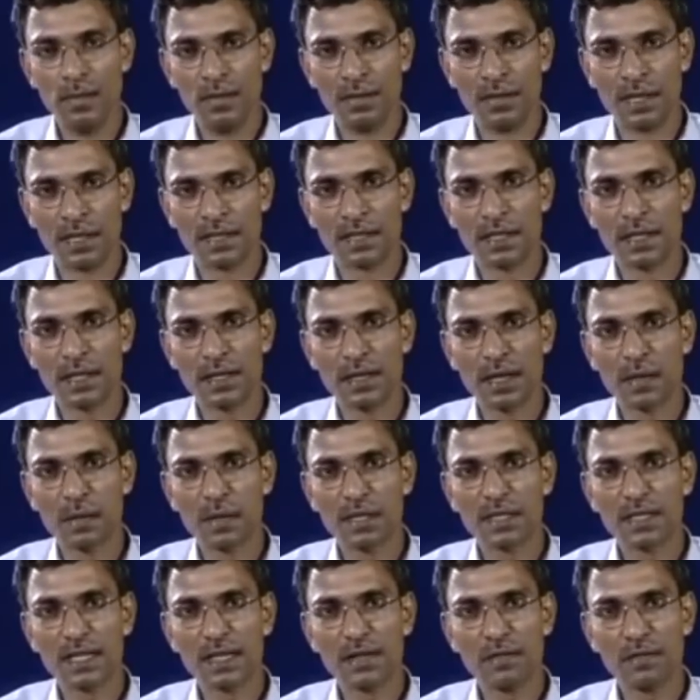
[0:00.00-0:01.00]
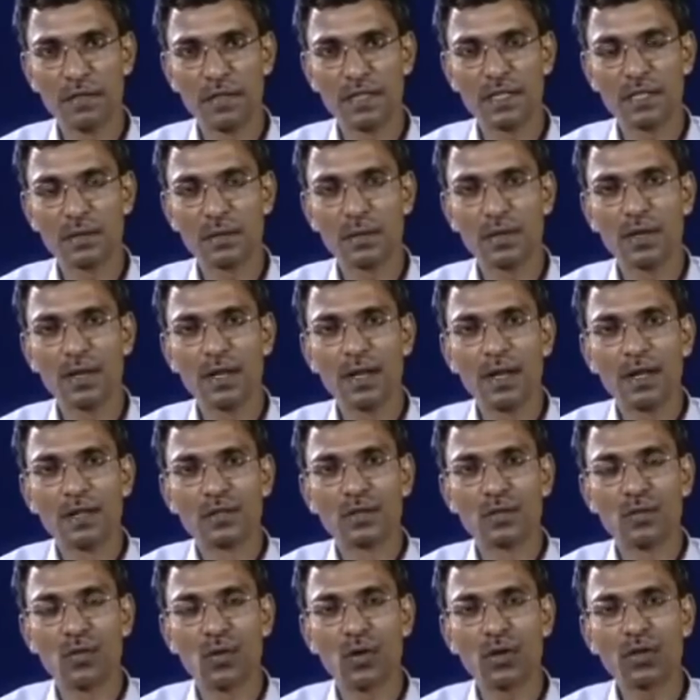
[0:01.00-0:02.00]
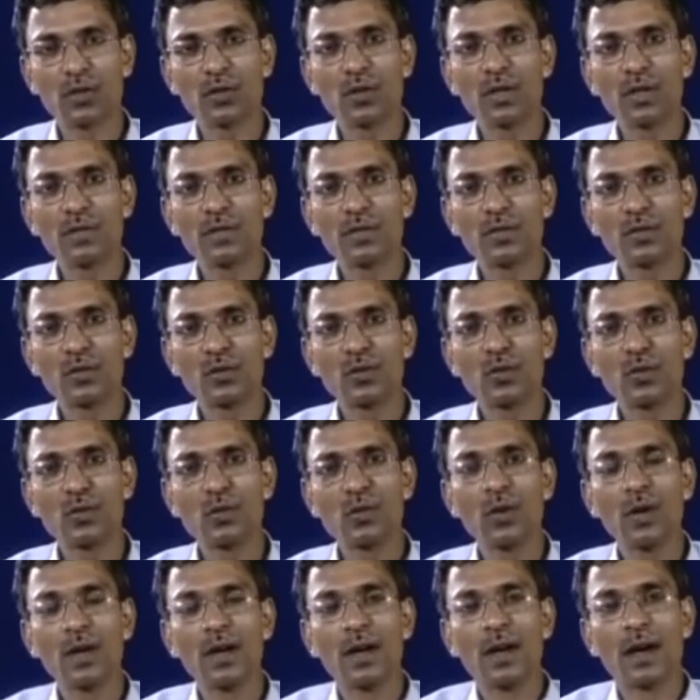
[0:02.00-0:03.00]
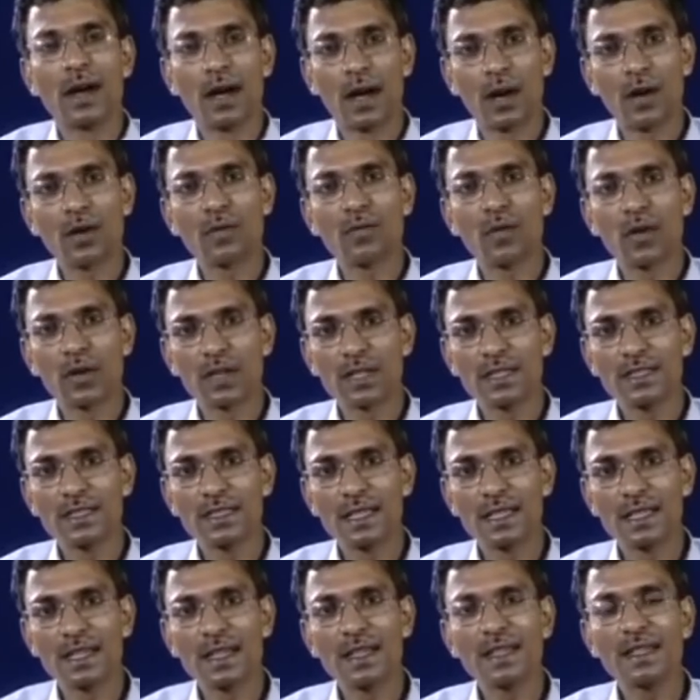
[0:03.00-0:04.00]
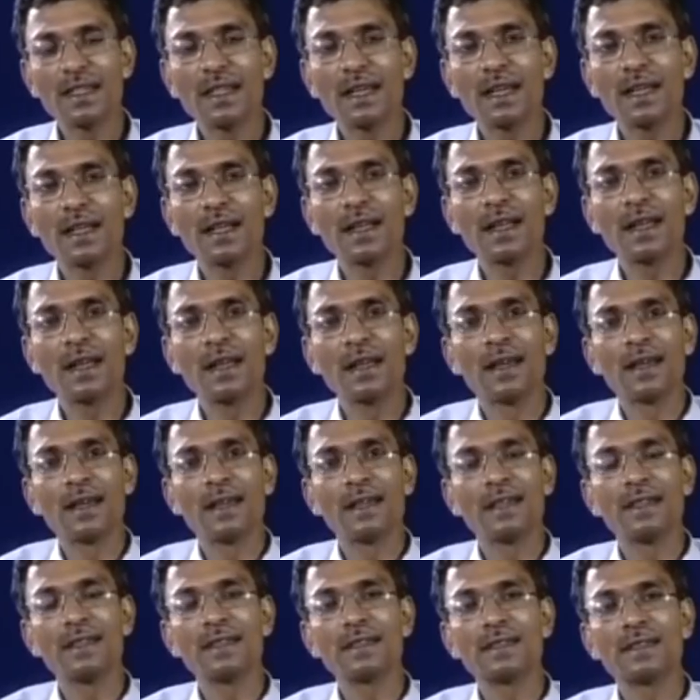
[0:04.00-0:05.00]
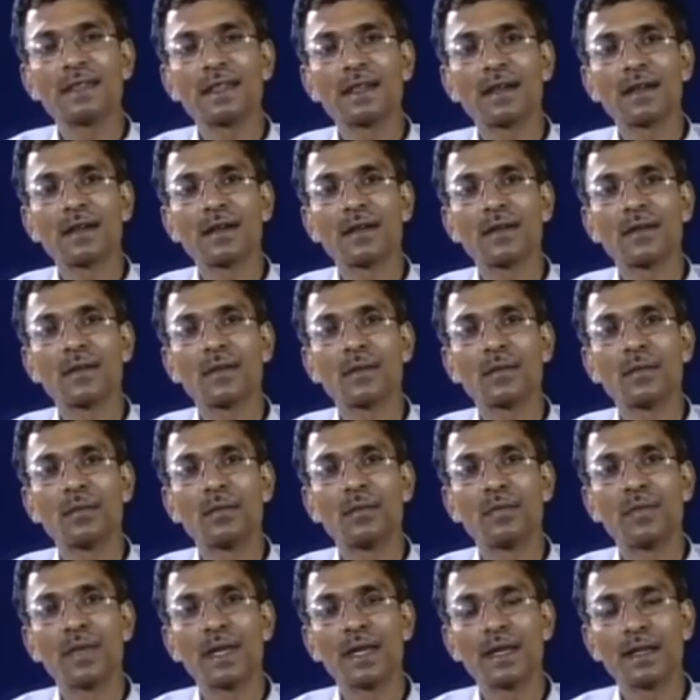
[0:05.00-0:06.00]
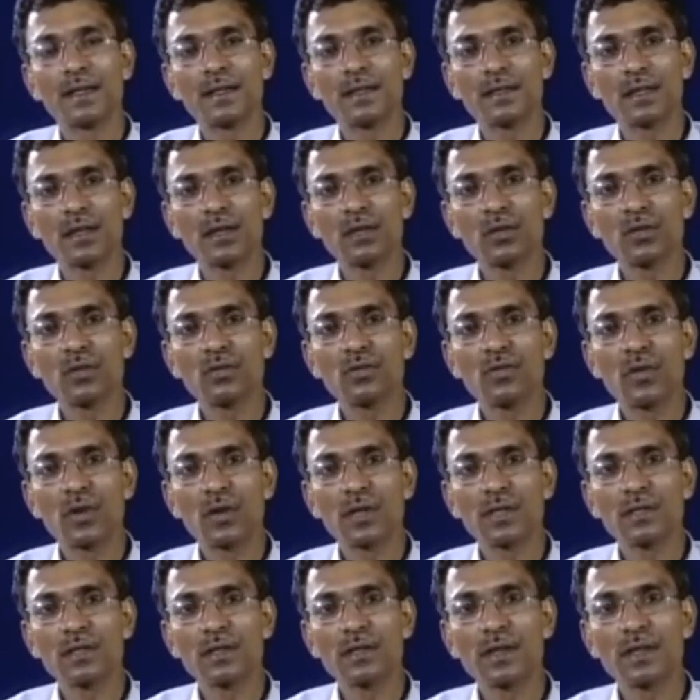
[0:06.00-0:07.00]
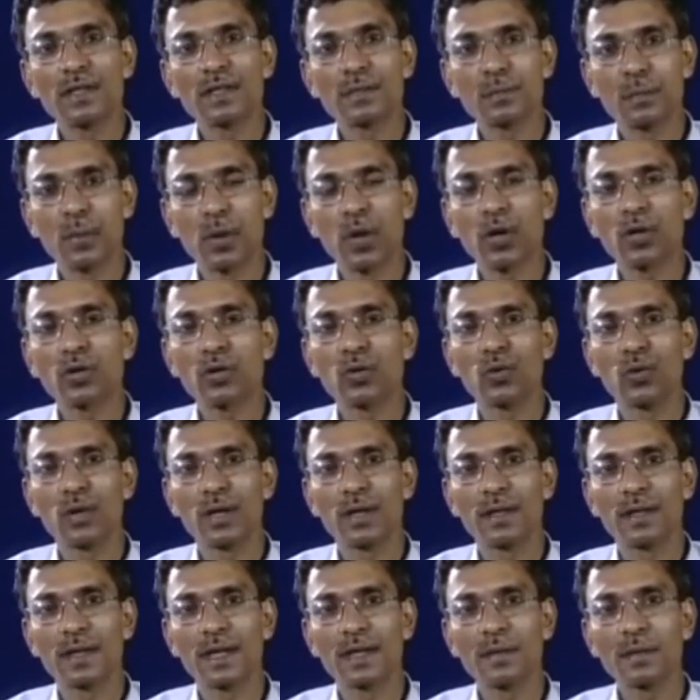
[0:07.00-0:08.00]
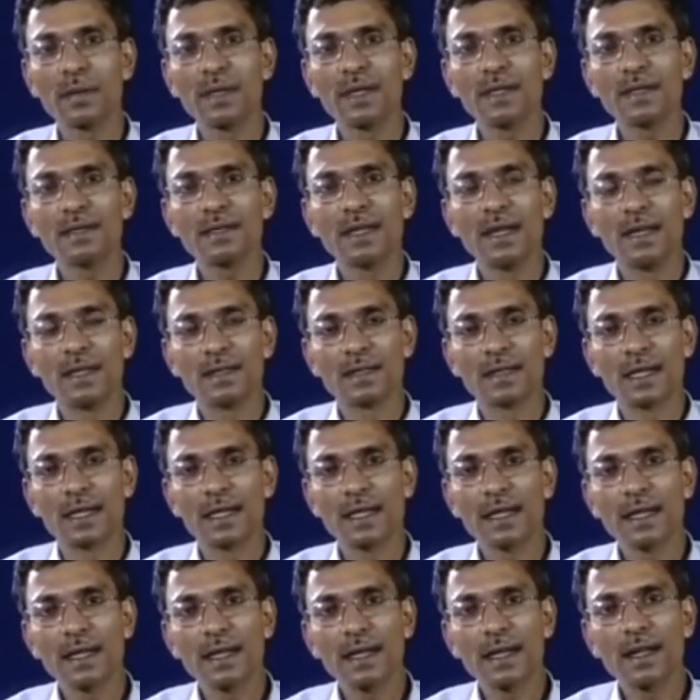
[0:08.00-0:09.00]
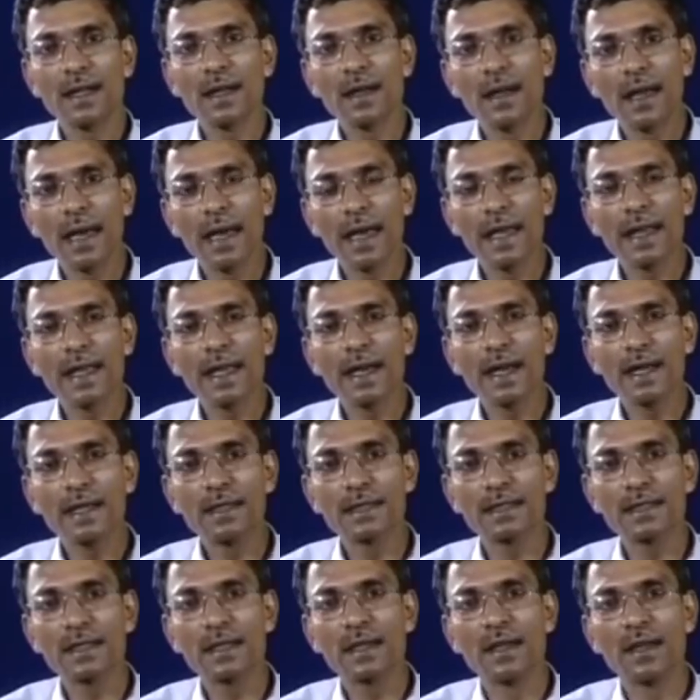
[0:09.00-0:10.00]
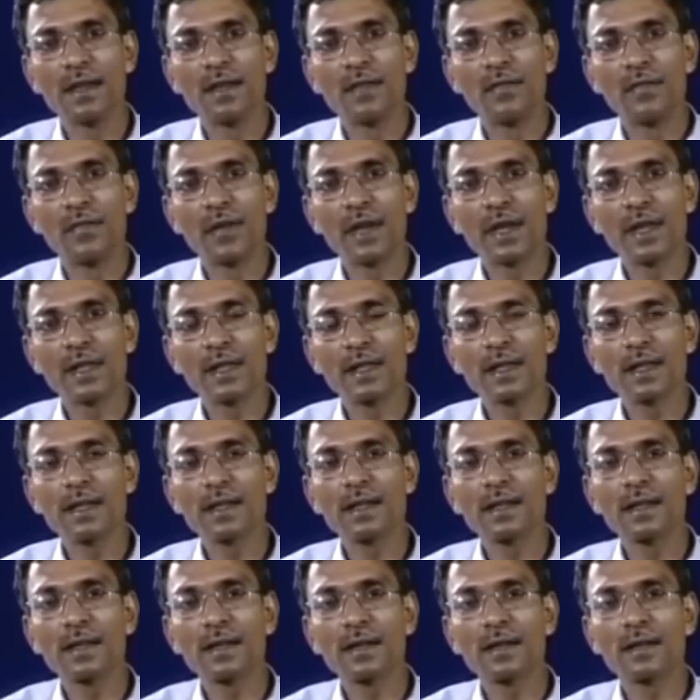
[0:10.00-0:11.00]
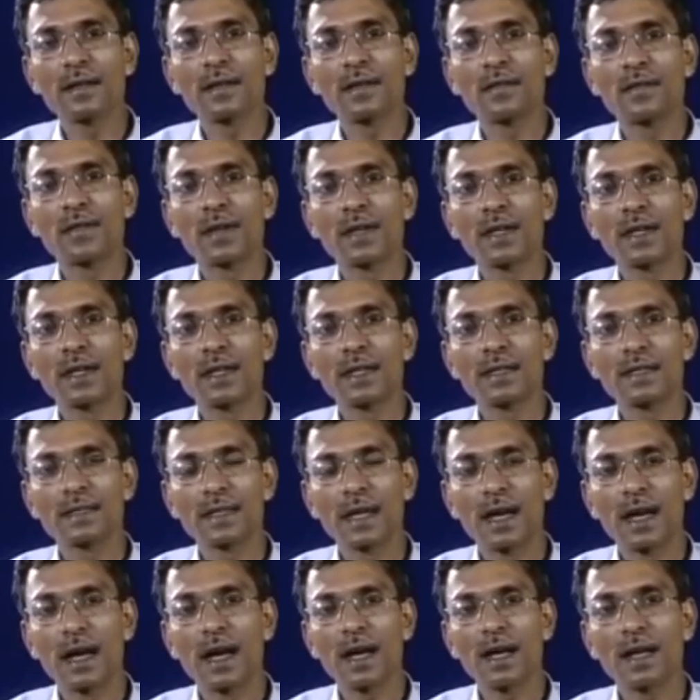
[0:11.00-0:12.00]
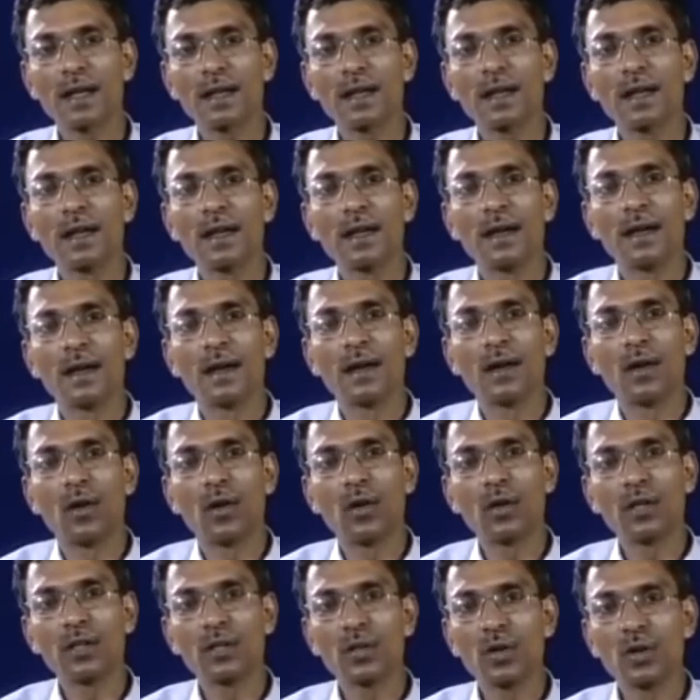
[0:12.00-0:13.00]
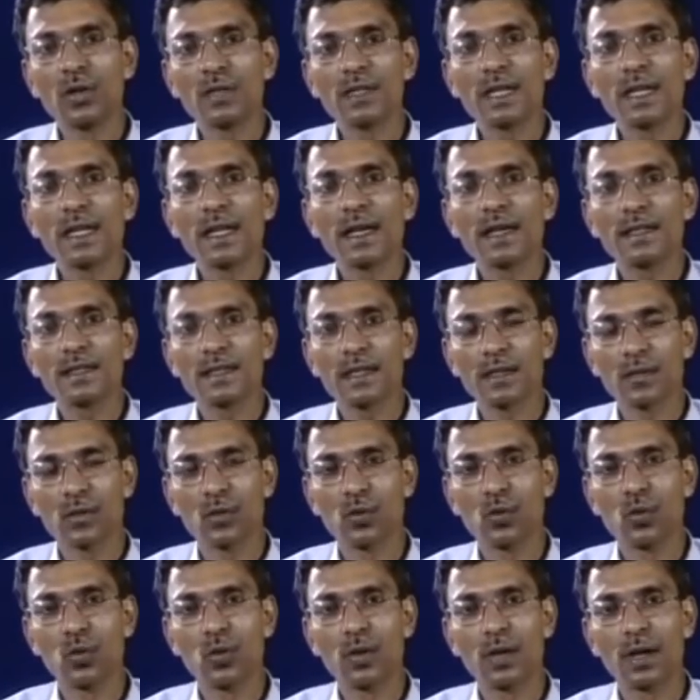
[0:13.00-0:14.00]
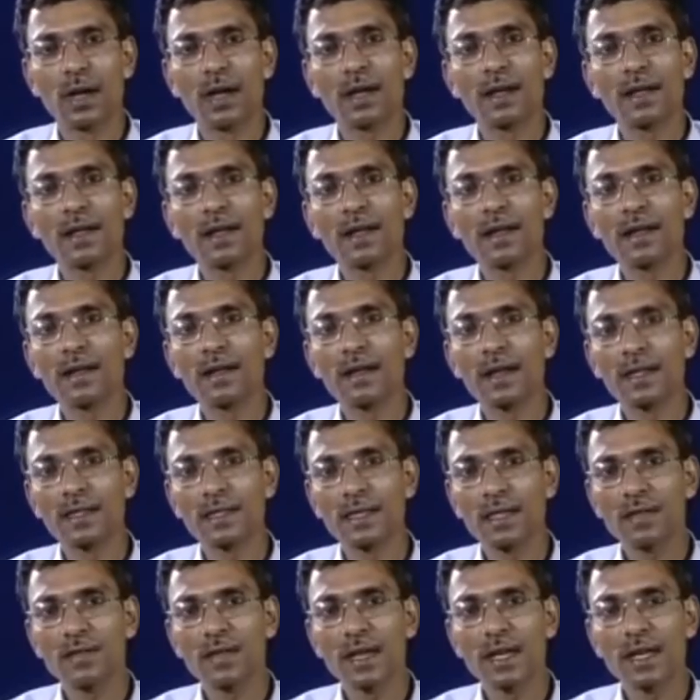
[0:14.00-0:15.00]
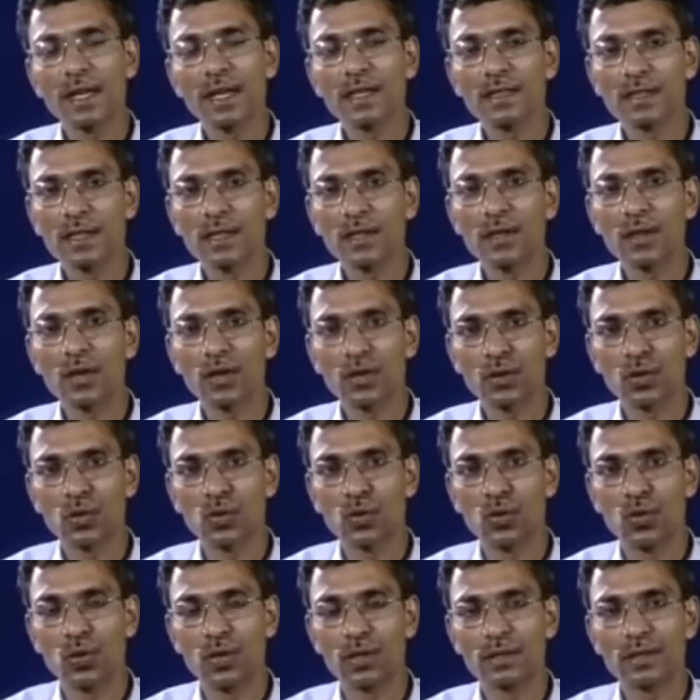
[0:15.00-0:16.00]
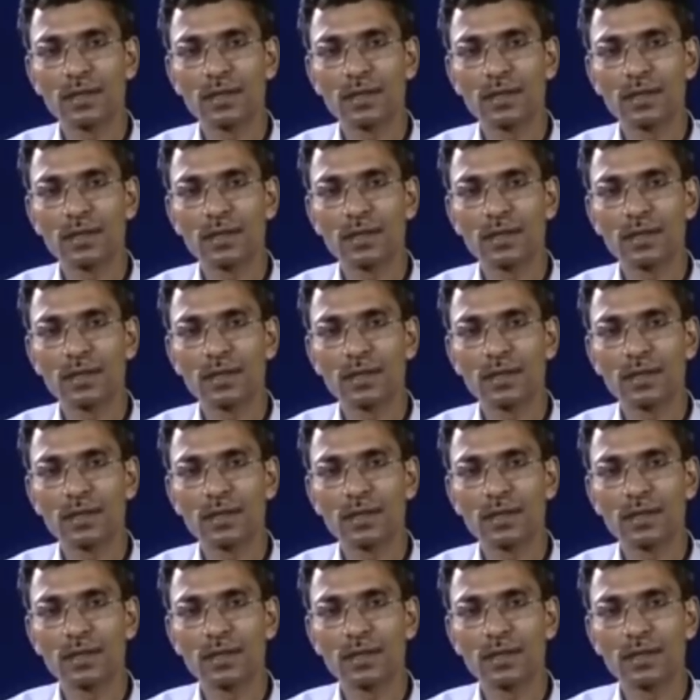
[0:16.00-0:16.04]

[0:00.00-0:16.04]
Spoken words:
That's not commercially feasible. So what you have to do, or what is generally done, is they resort to what is known as spot cooling. That means certain areas where the workers are, only those areas are cool and rest of the areas are not cool.